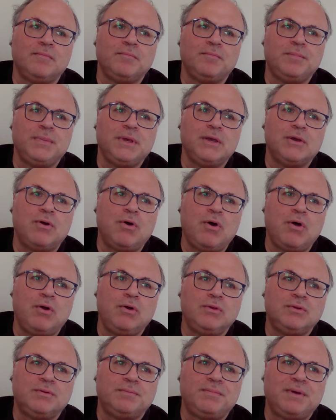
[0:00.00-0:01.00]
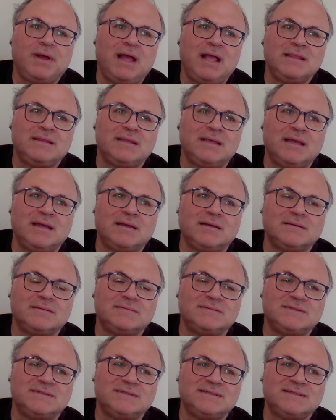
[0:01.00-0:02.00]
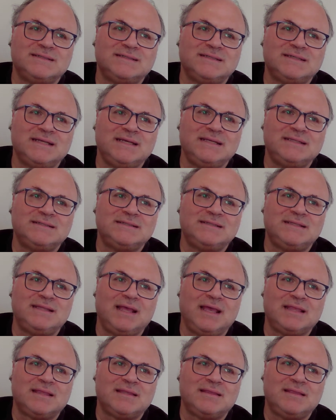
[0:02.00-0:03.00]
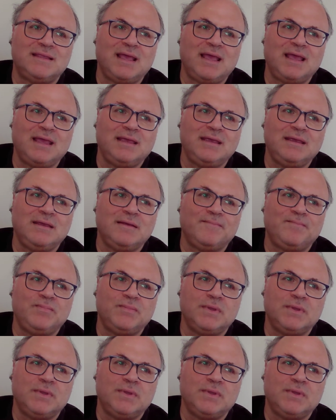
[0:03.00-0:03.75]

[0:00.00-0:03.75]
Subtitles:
Behold, brother, since that day